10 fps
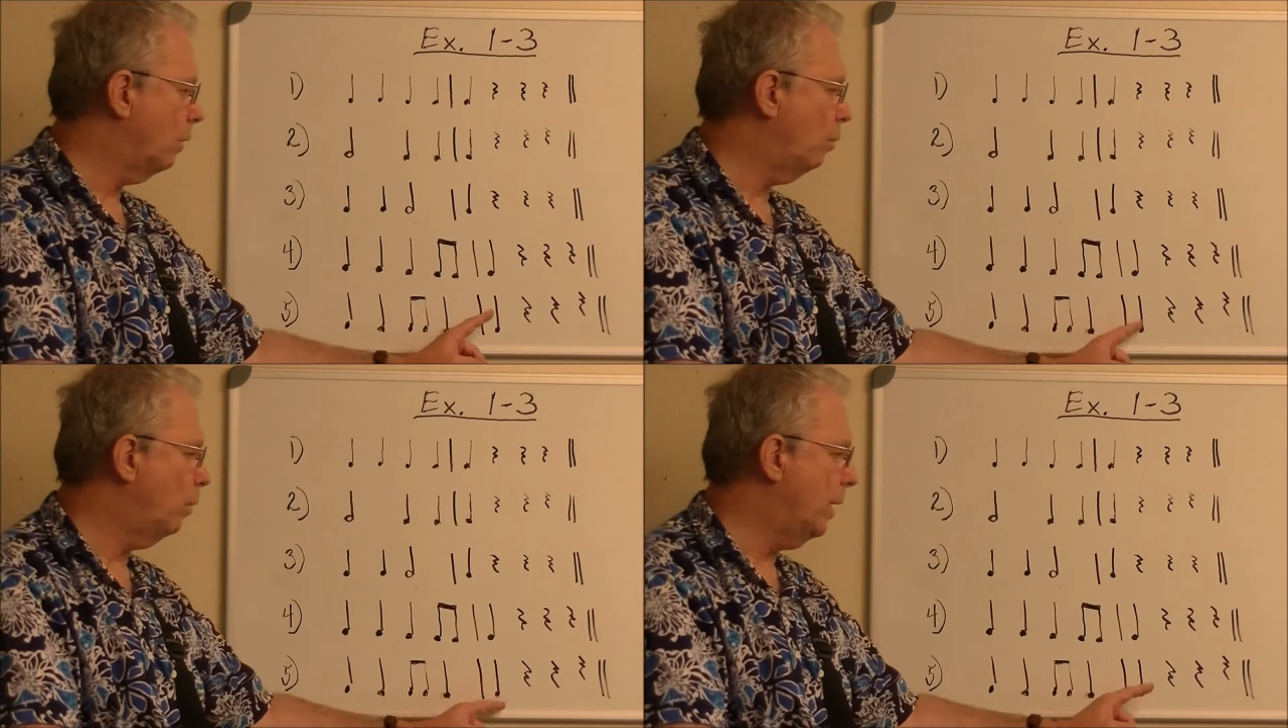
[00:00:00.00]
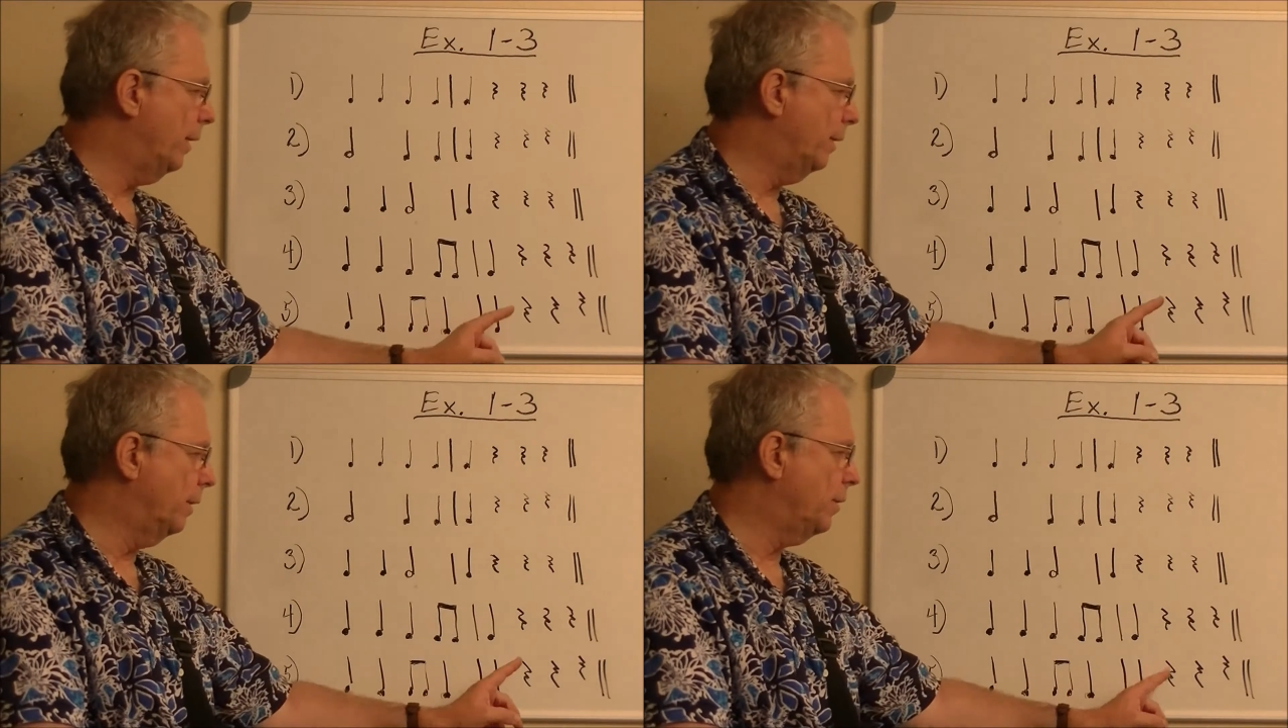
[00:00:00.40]

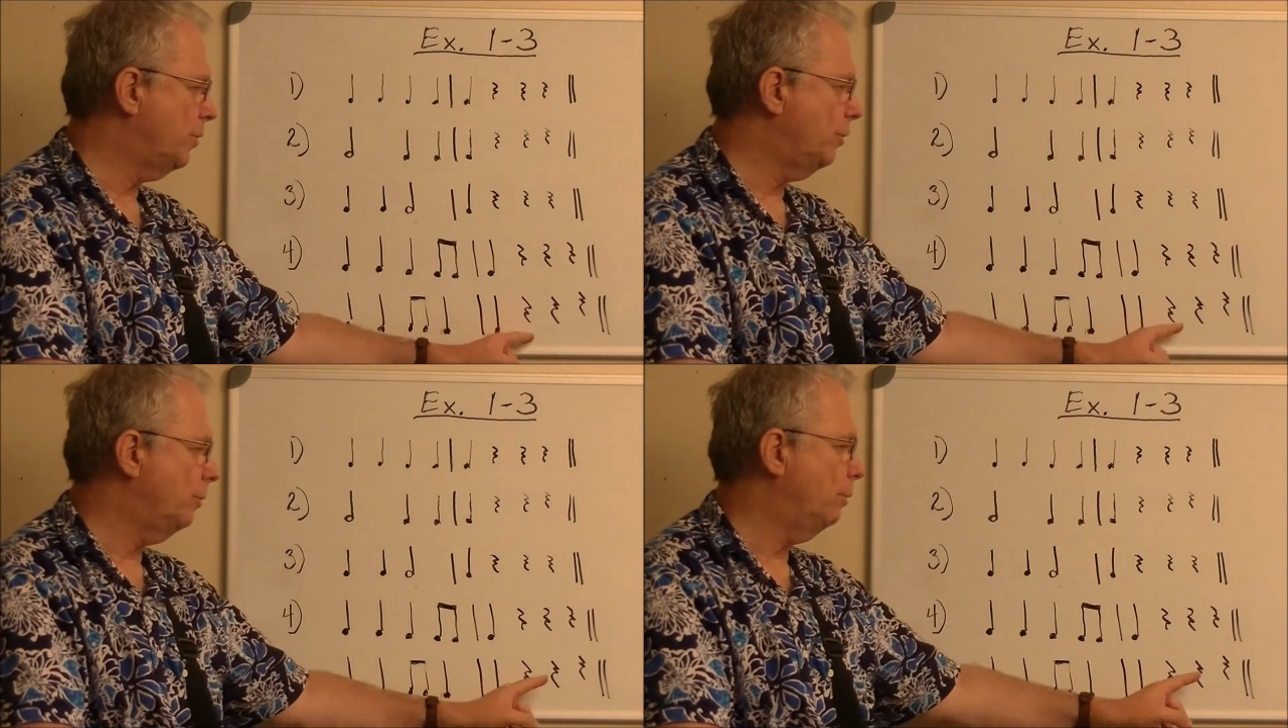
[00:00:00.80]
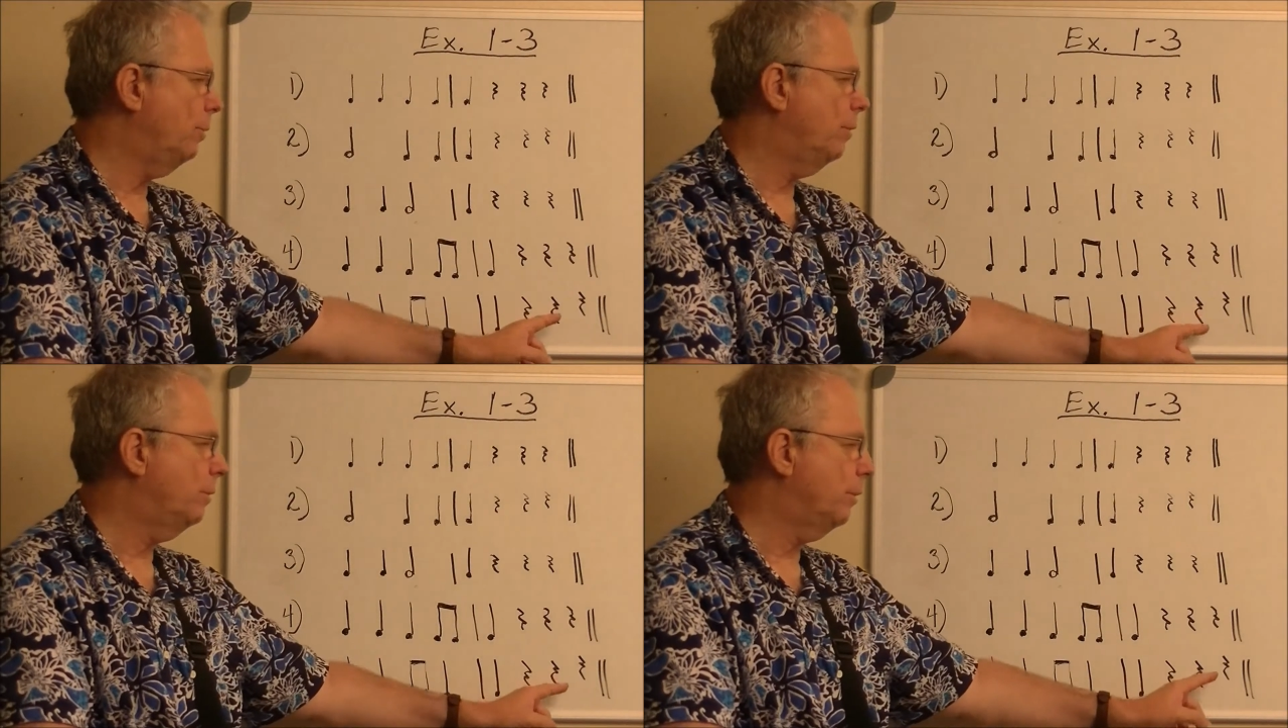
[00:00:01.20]
One, two,
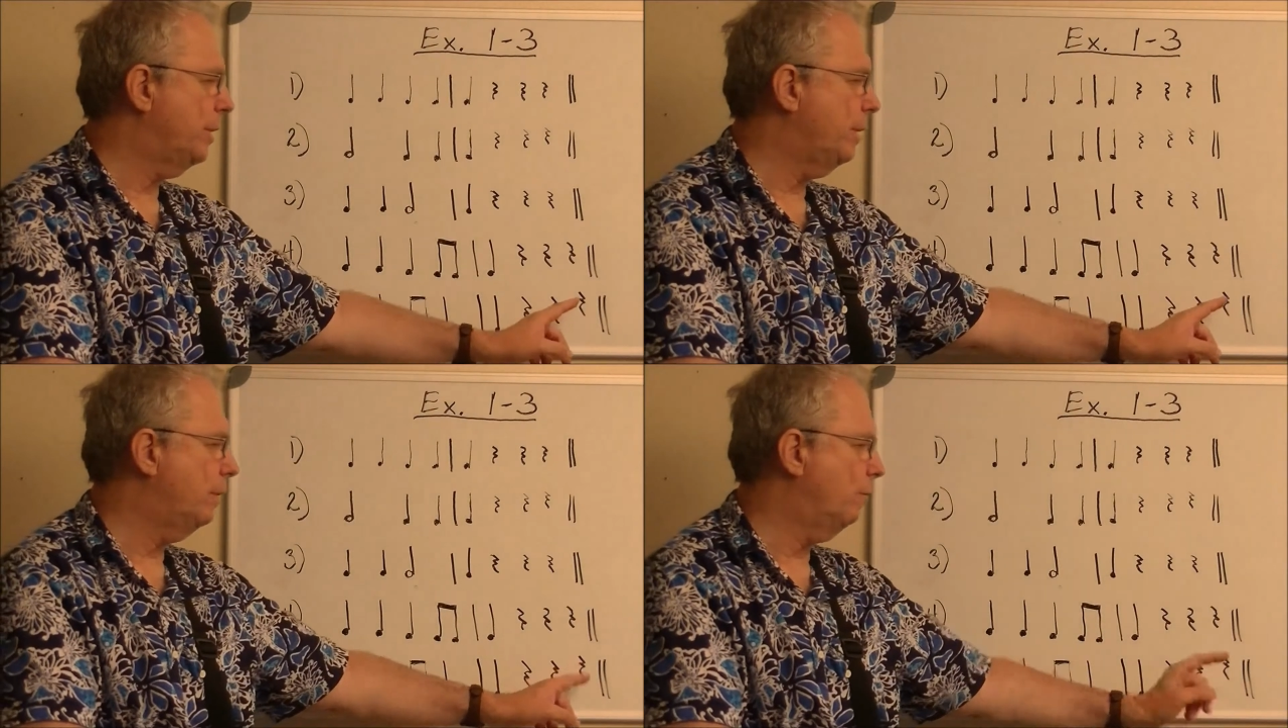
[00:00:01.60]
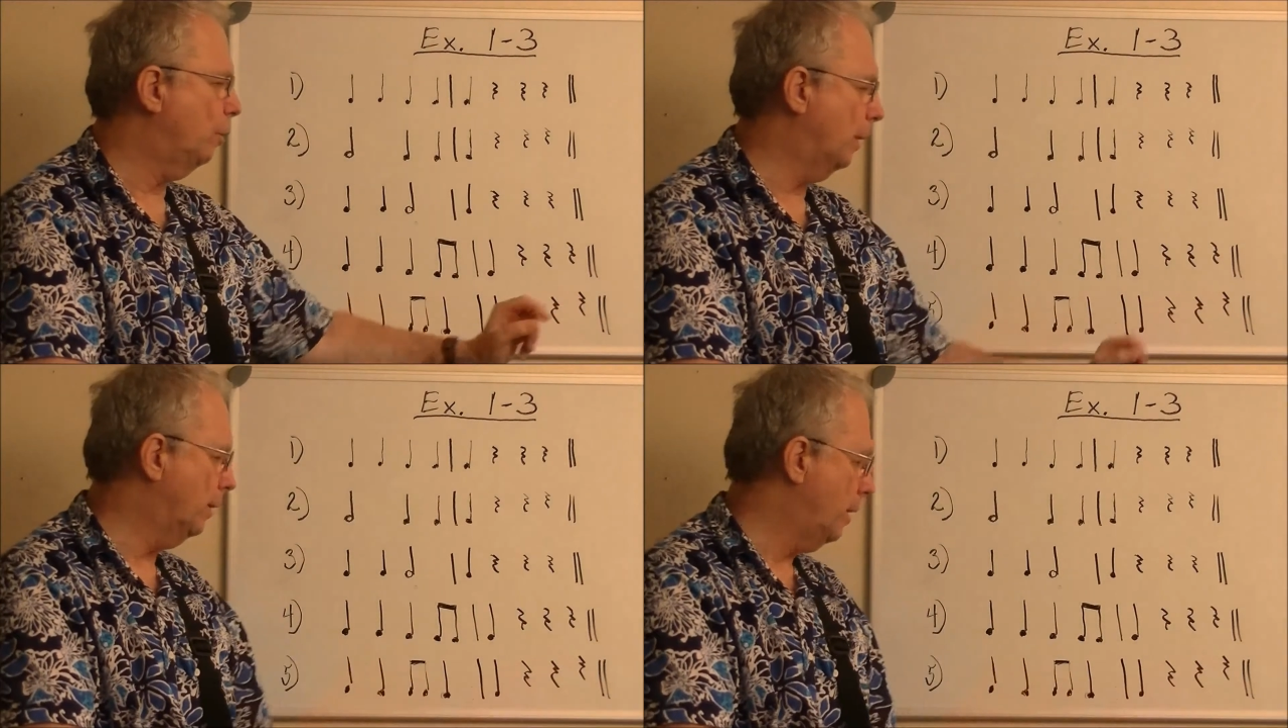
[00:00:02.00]
three,
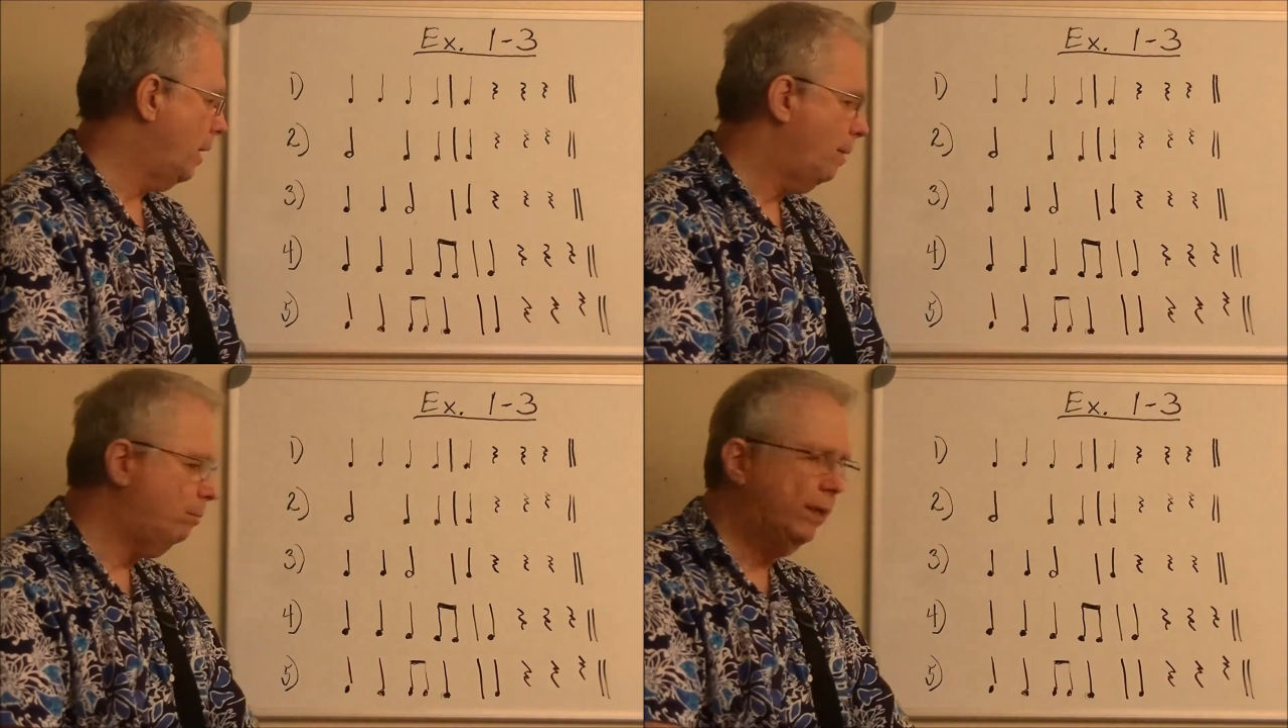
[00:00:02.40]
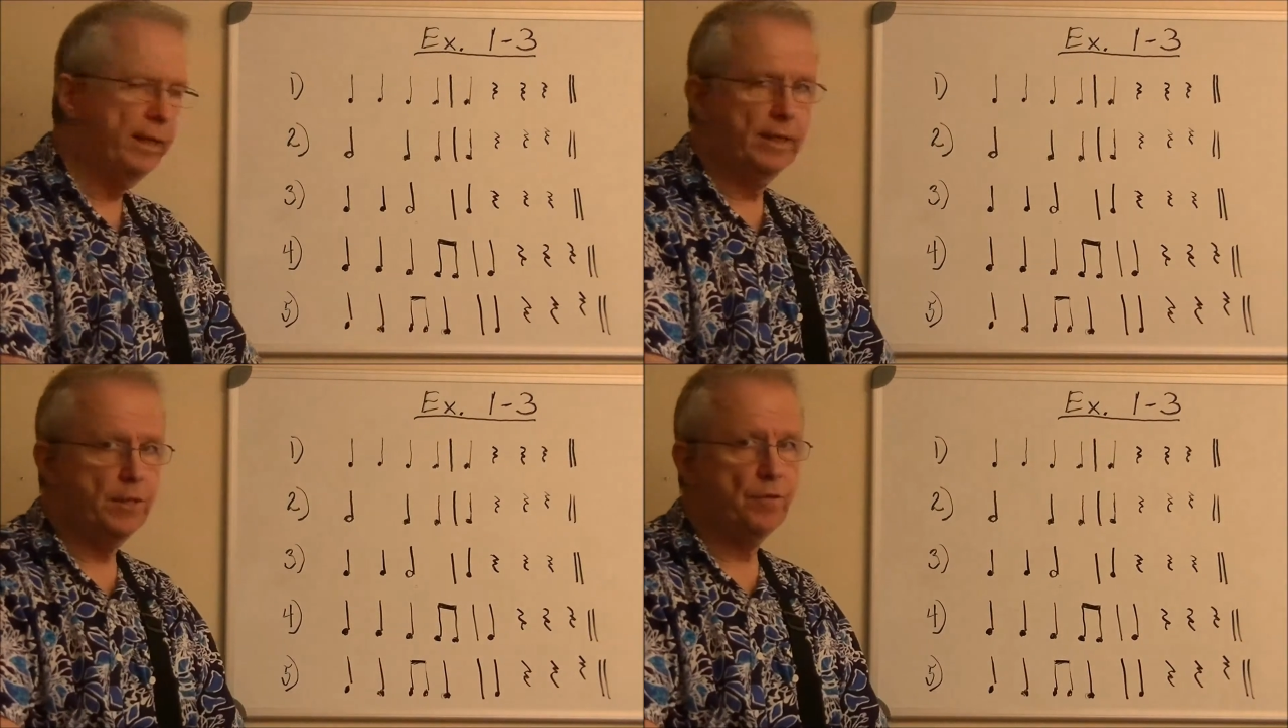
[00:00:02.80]
four.
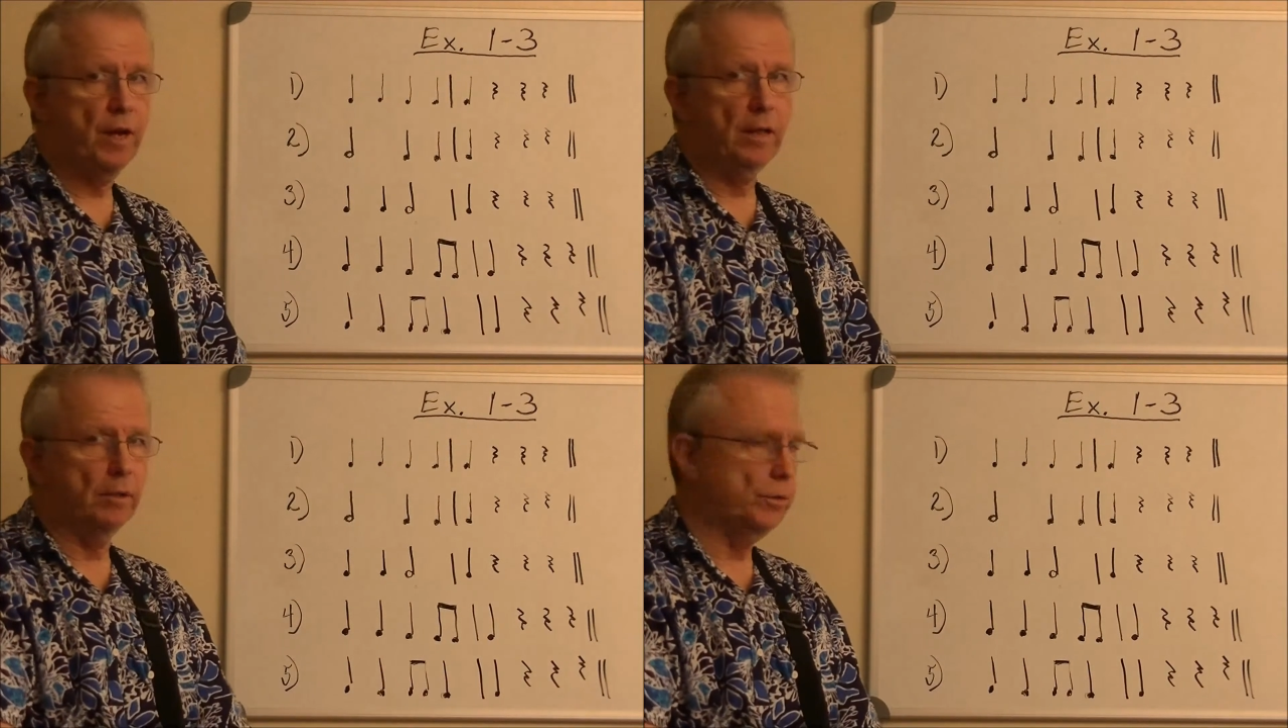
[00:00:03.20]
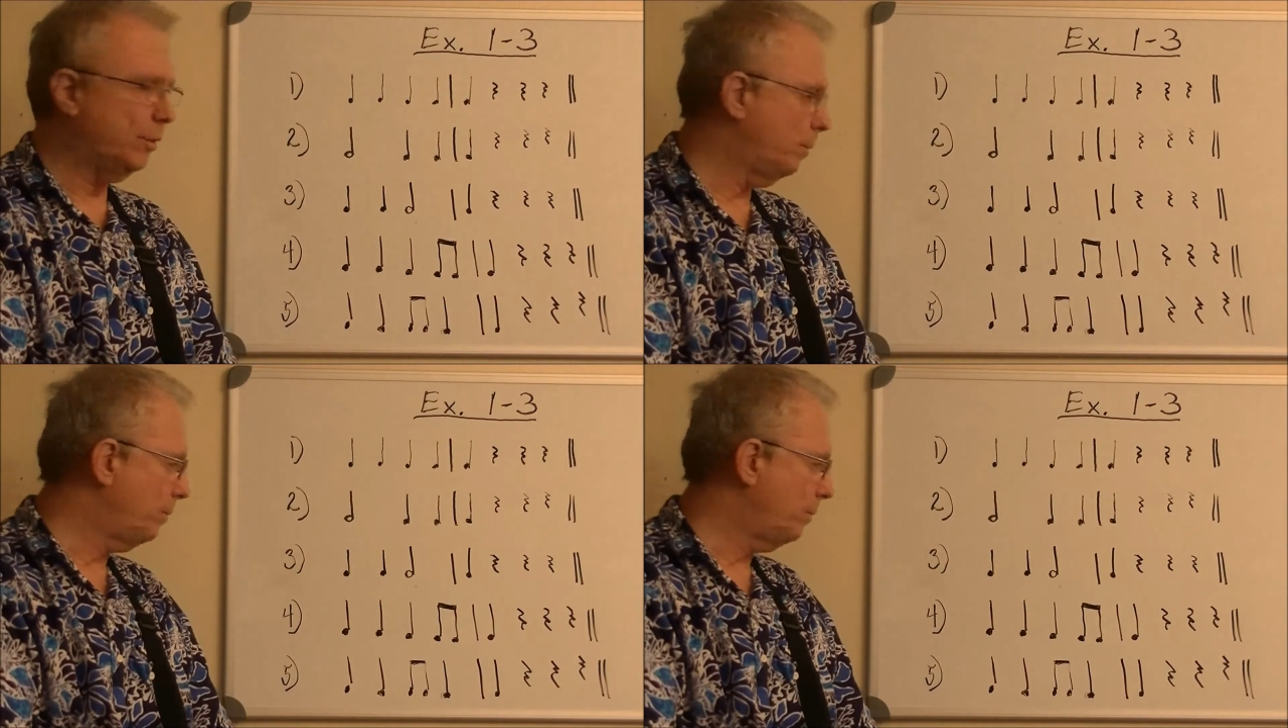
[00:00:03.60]
Played as follows.